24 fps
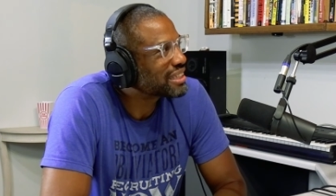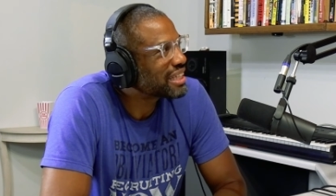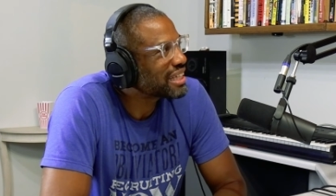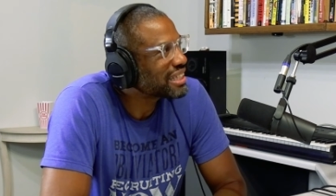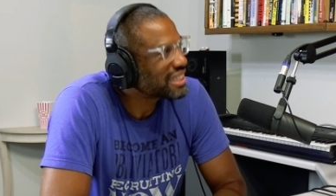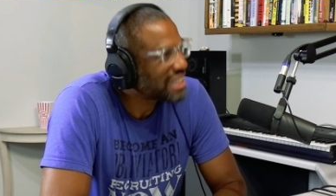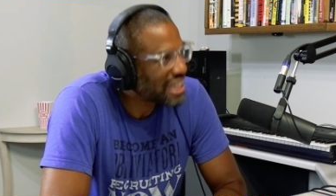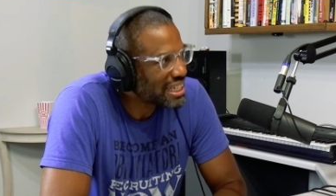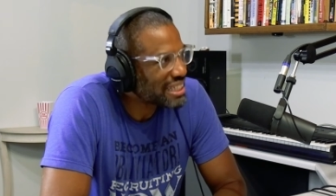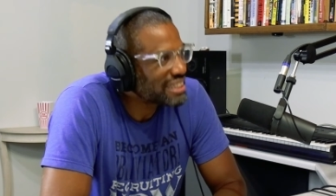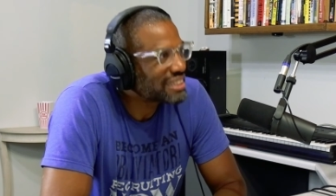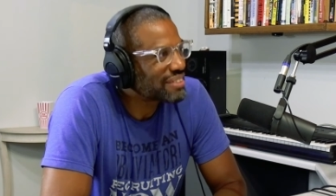
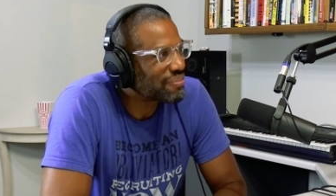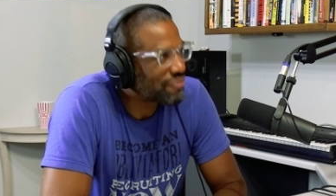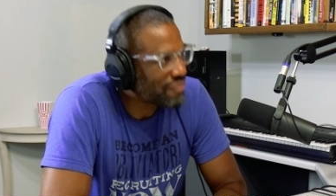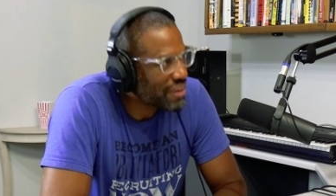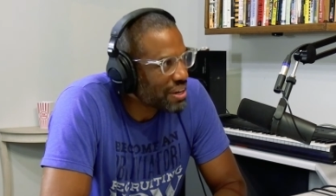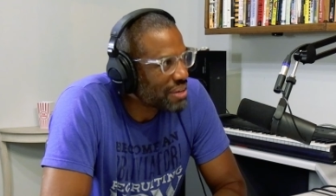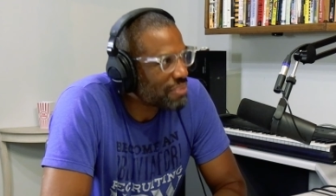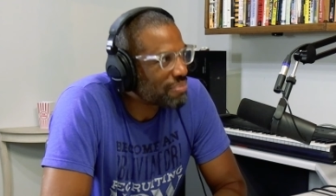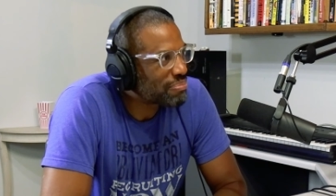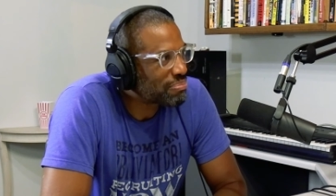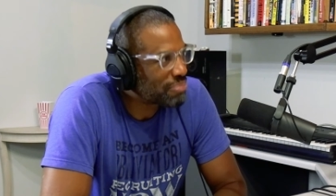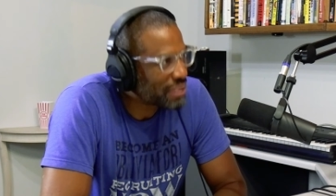That, that is a
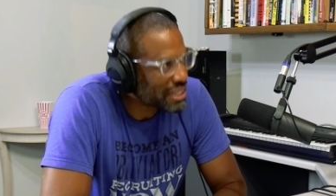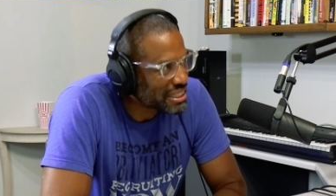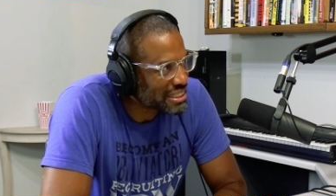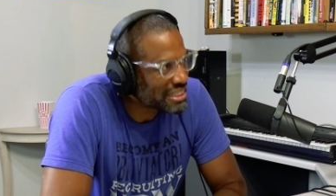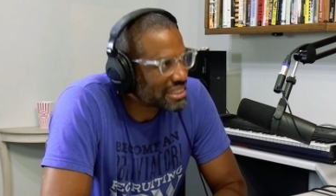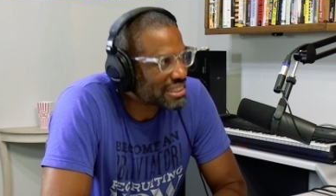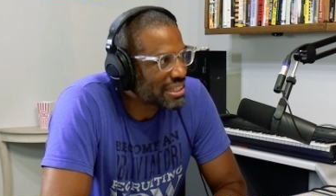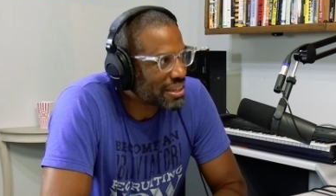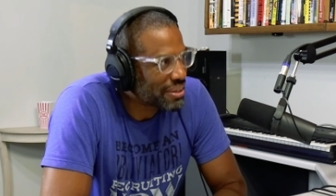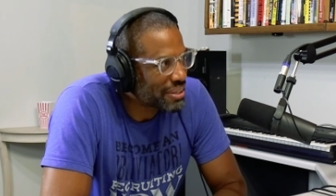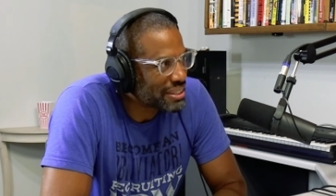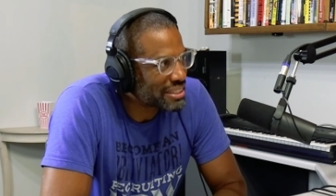very big
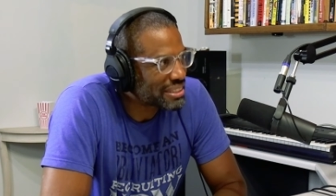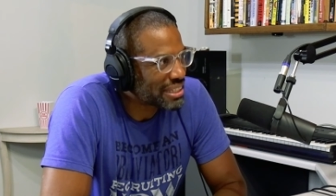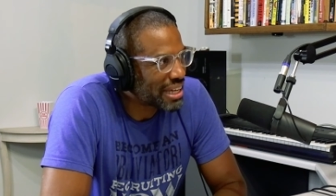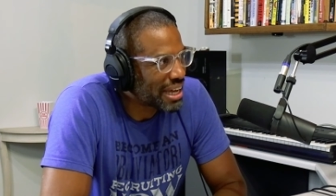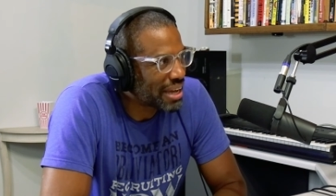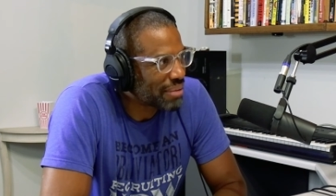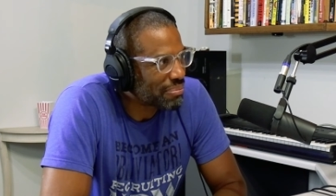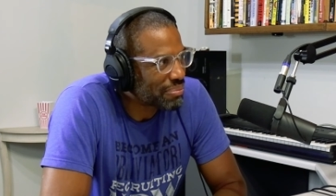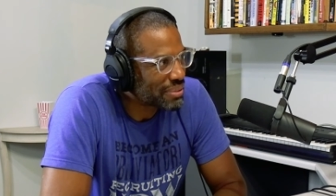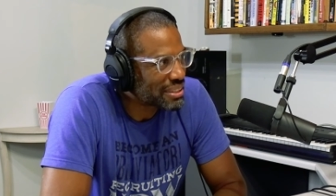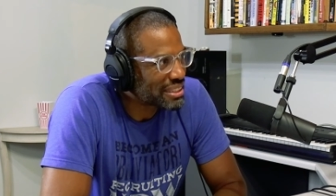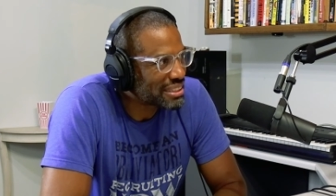
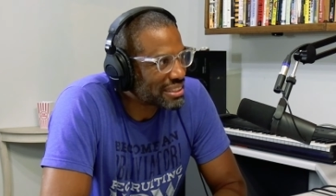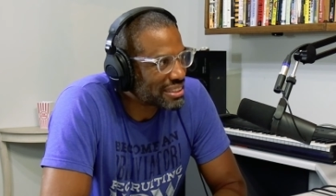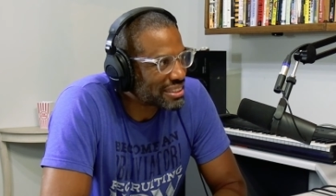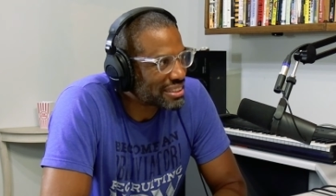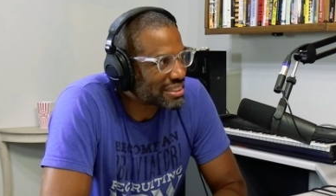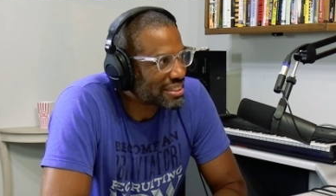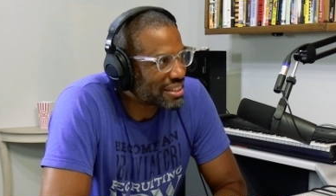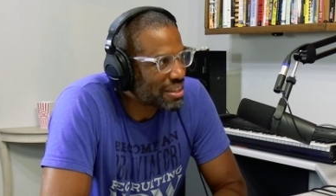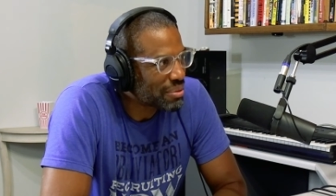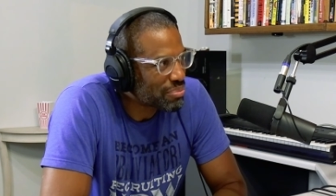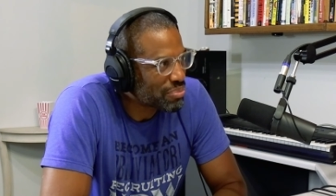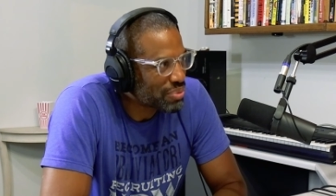stereotype:
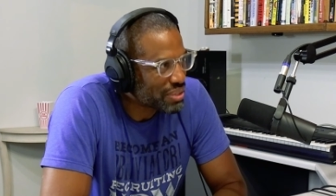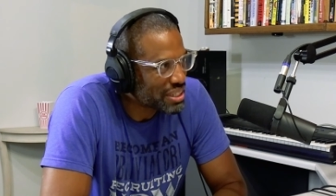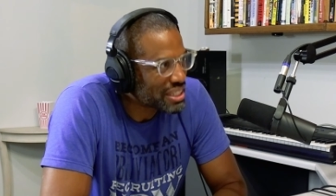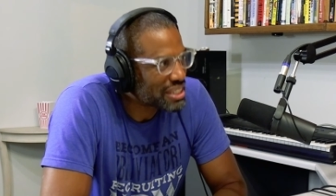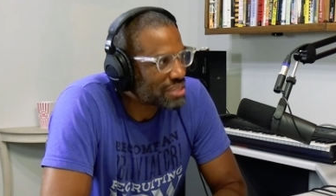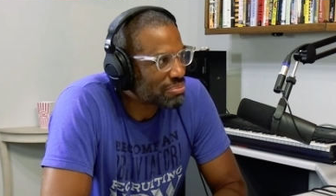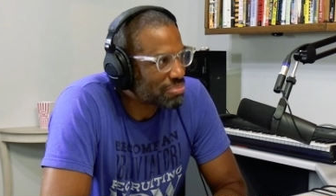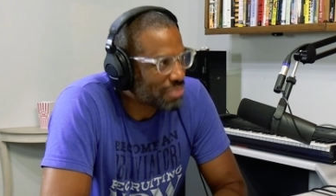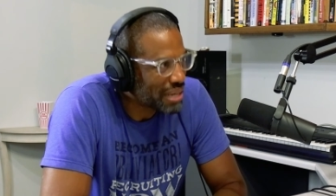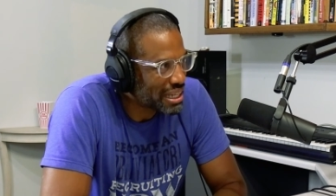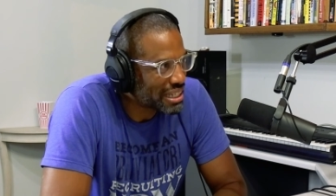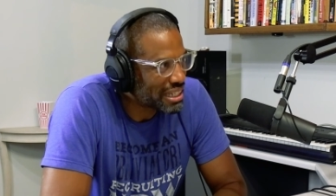is a
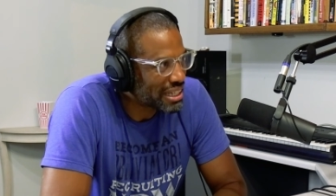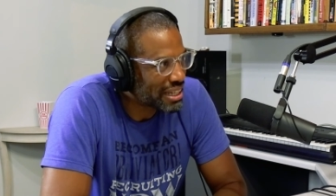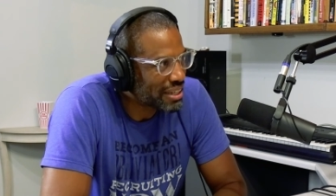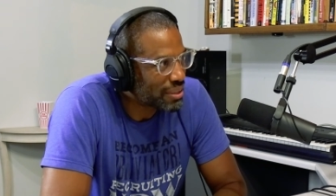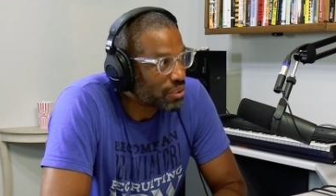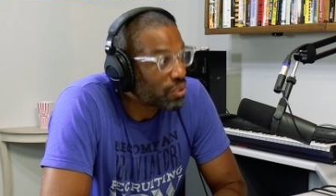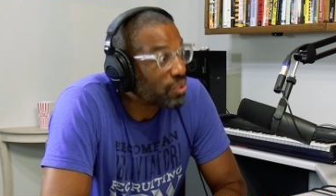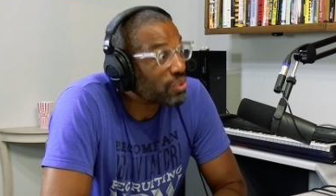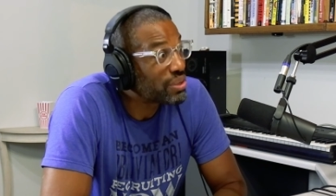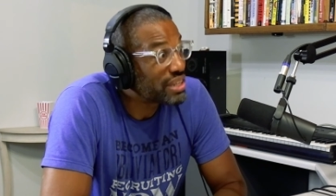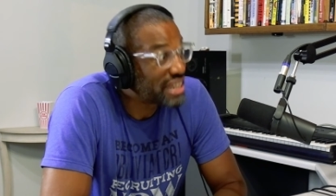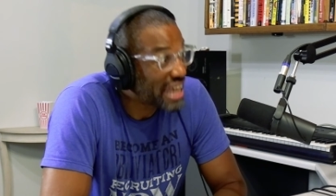British butler
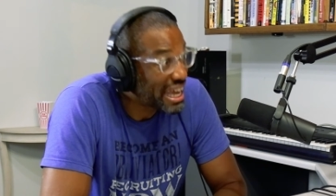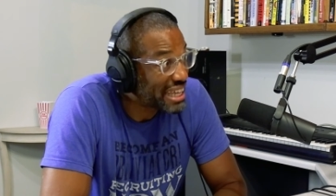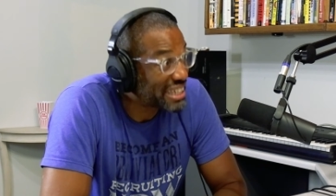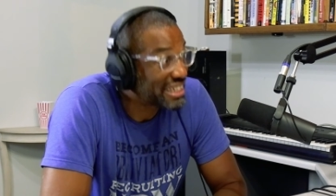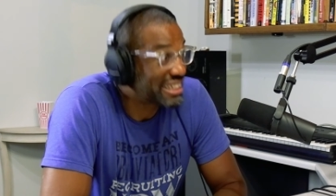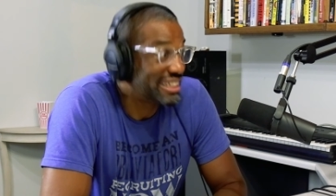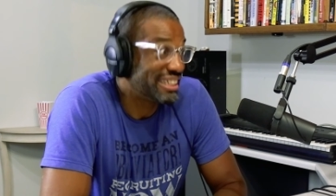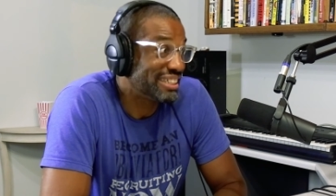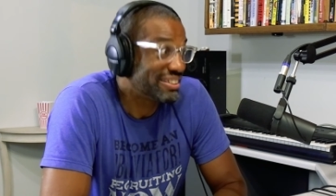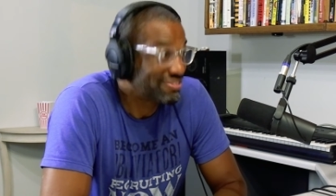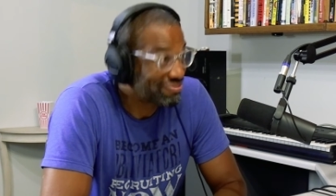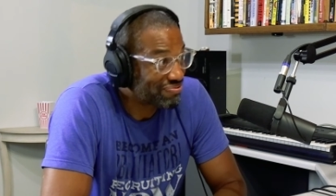or yeah.
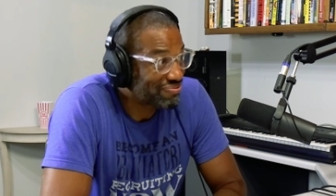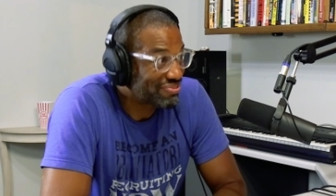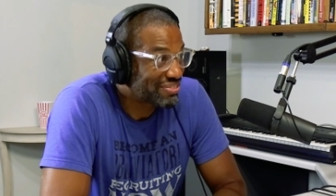nanny.